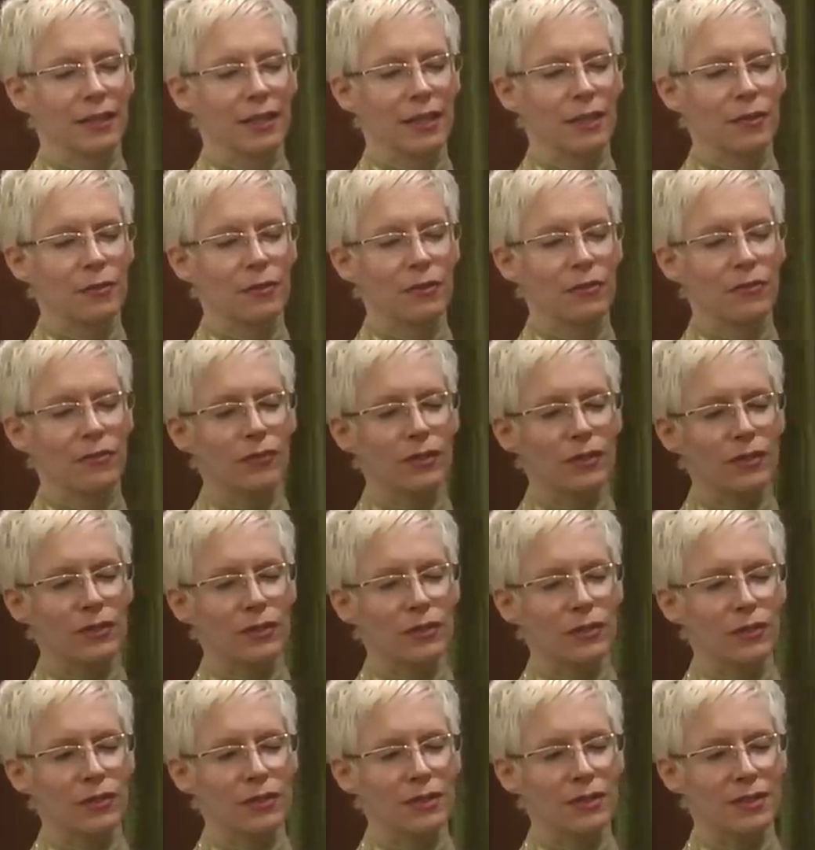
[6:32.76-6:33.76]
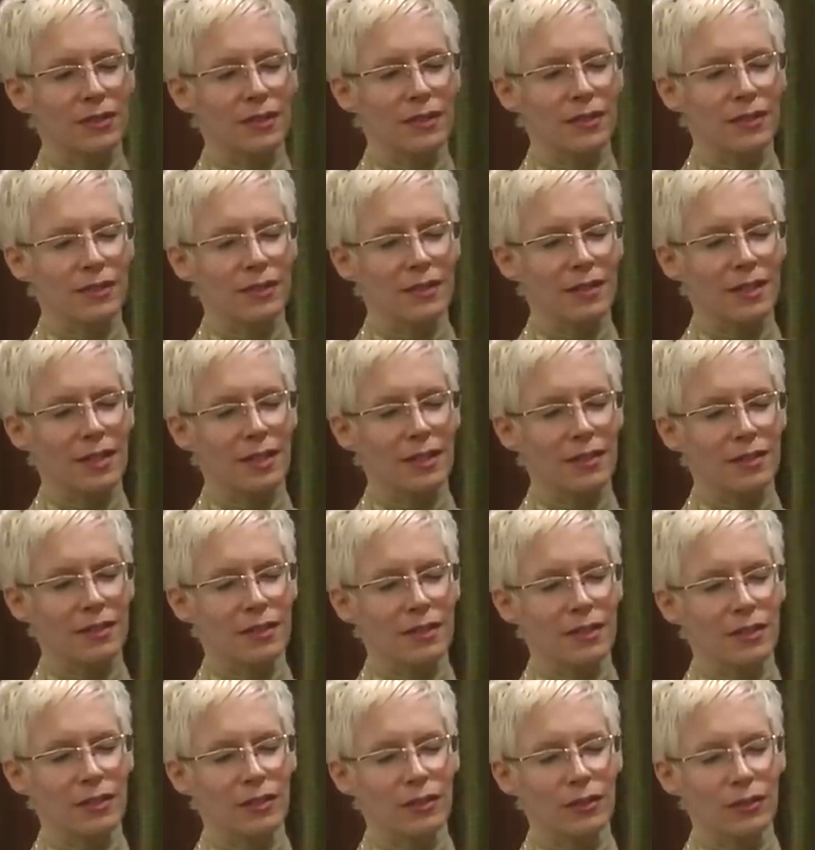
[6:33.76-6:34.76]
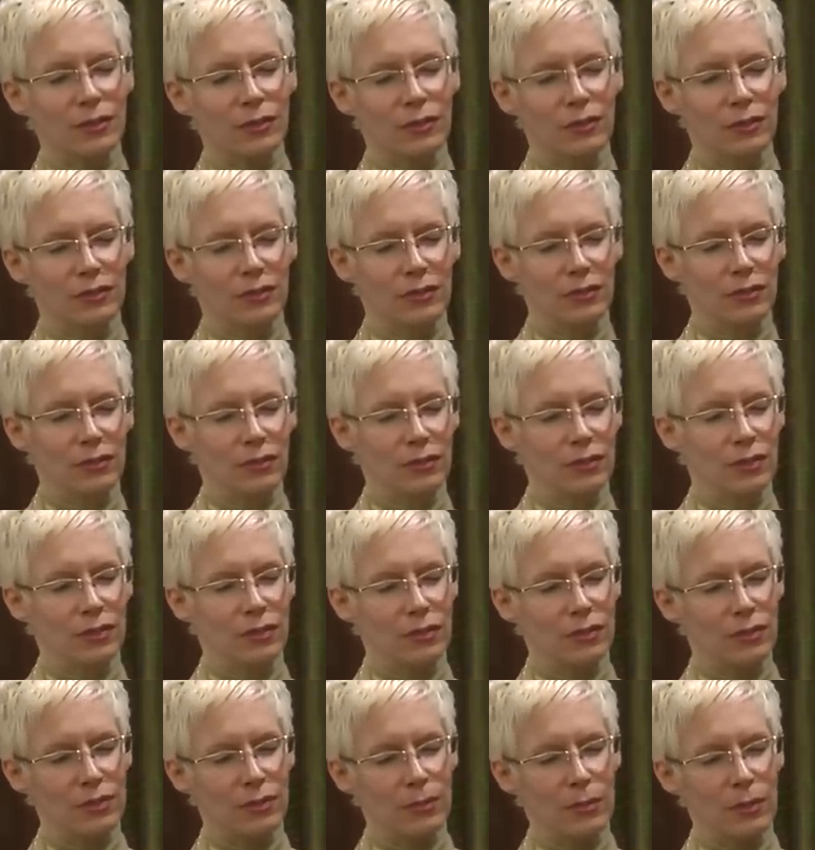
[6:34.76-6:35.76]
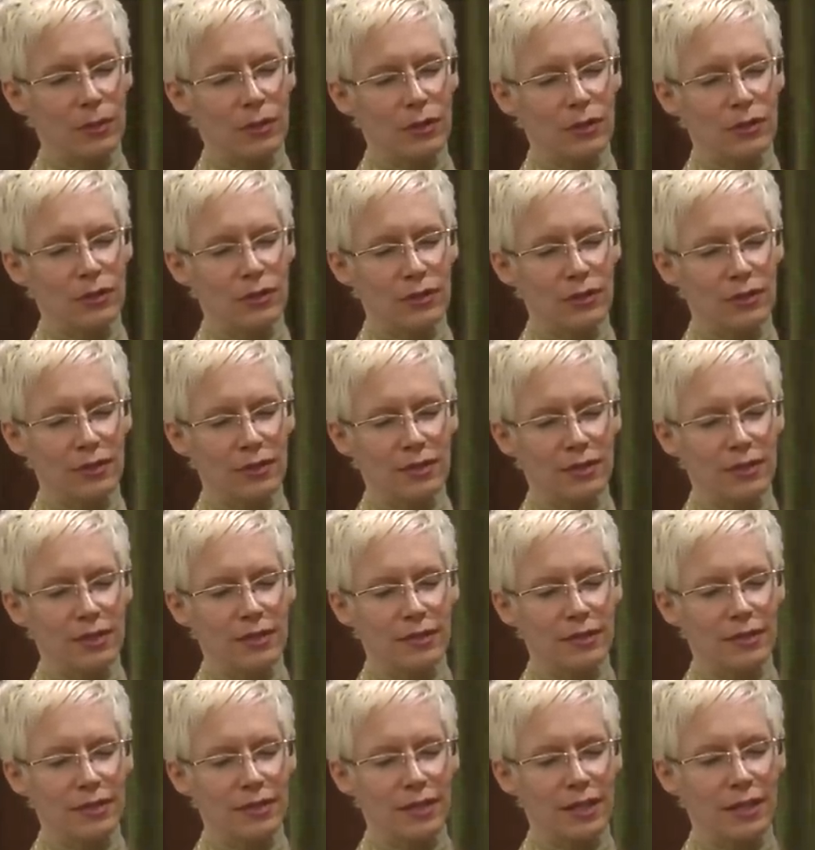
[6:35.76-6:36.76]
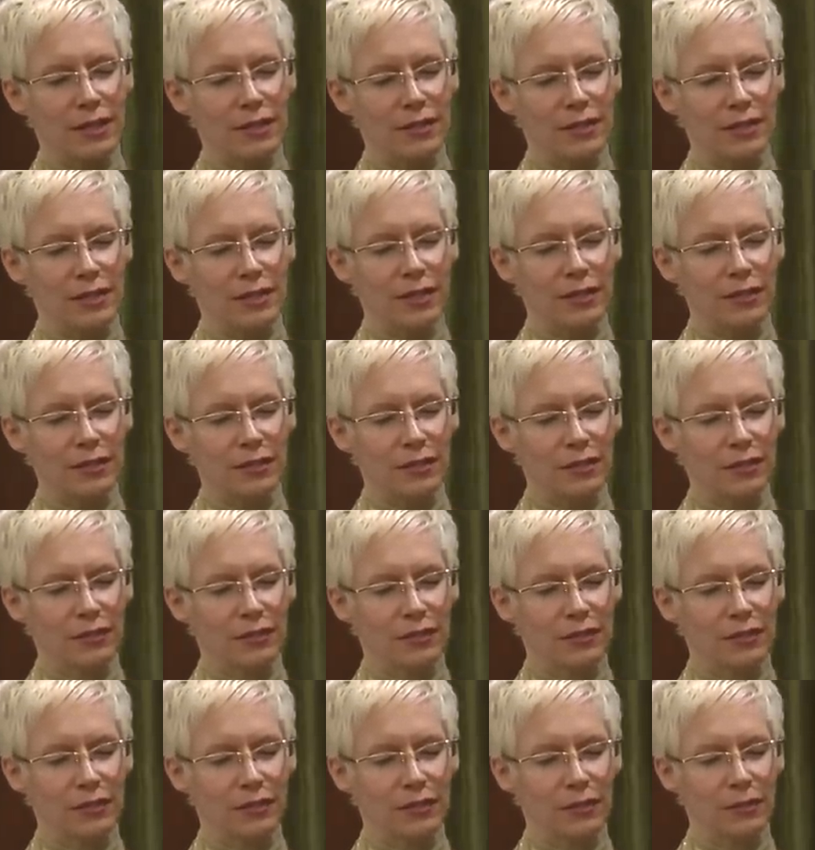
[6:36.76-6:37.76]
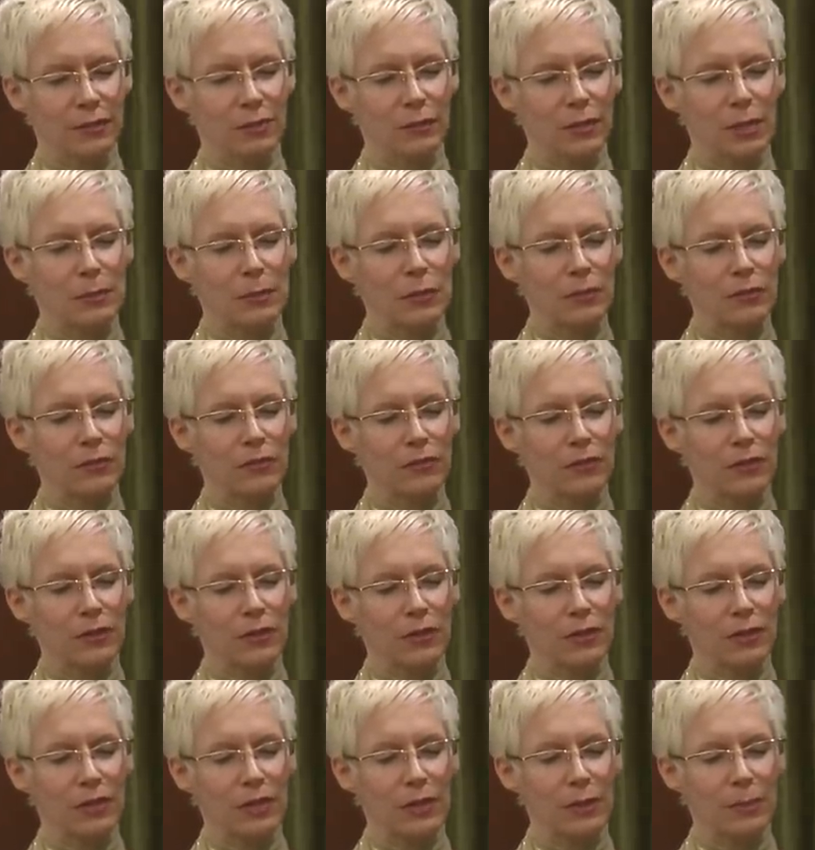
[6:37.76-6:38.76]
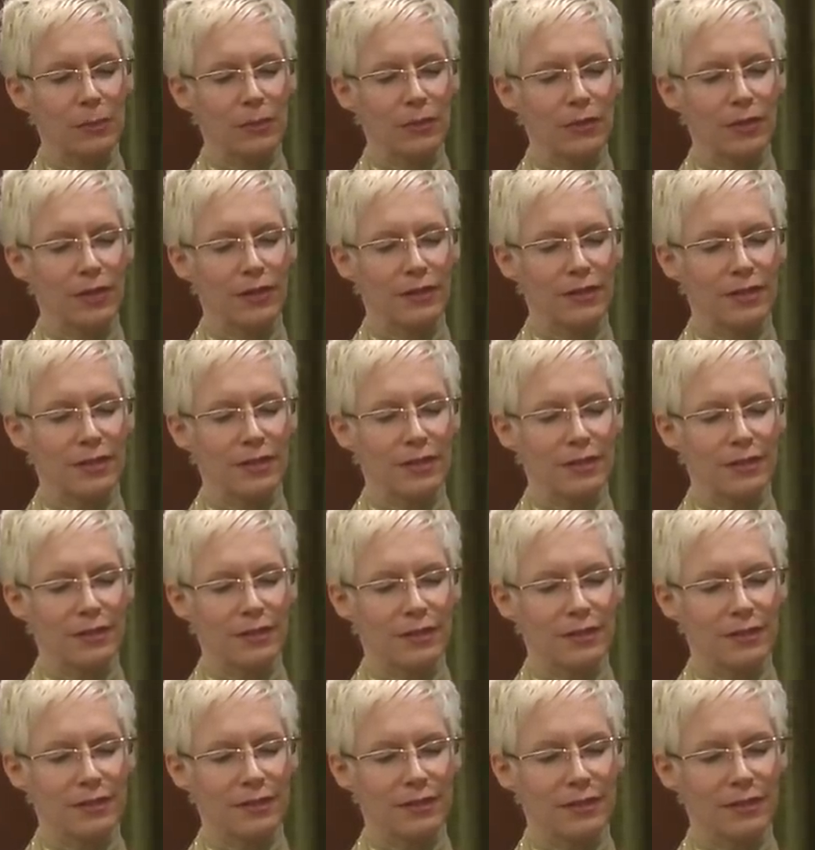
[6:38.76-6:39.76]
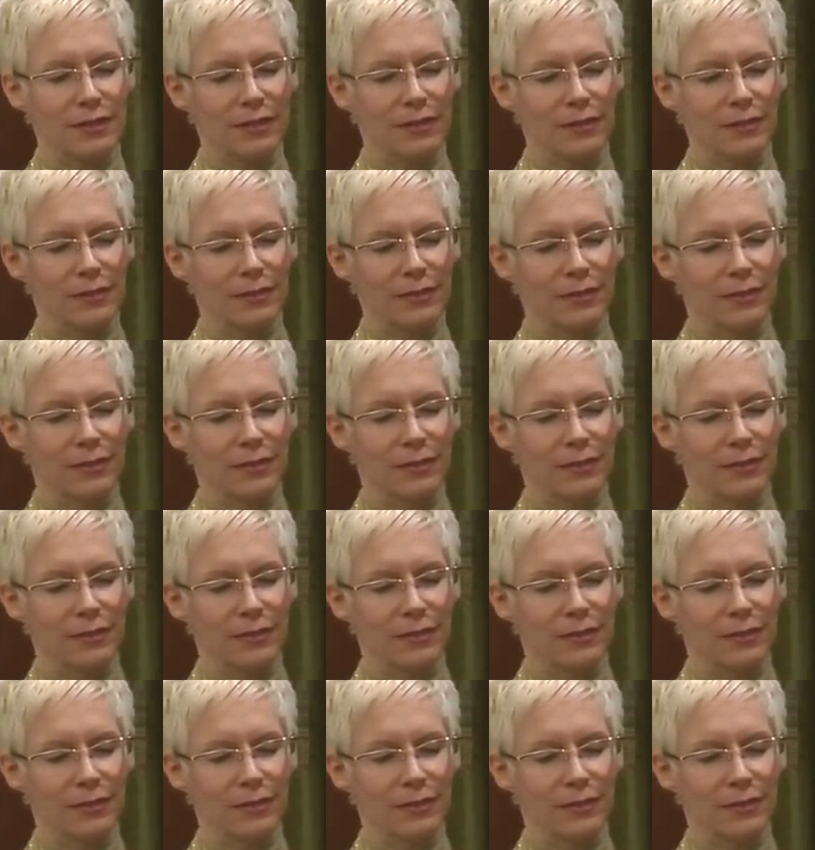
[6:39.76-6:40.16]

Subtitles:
either a physical sensation, a spiritual sensation. Maybe you feel their presence.